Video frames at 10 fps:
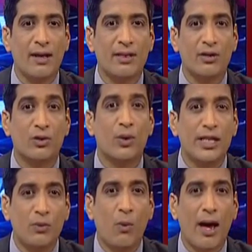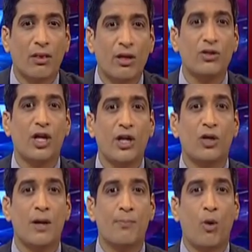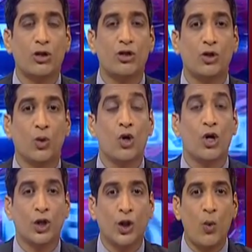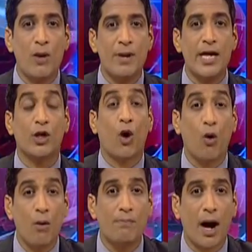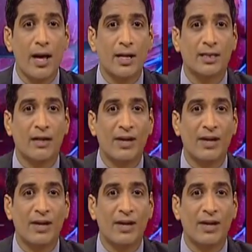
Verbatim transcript: and there is a reason why this is important to you and me, the home buyers.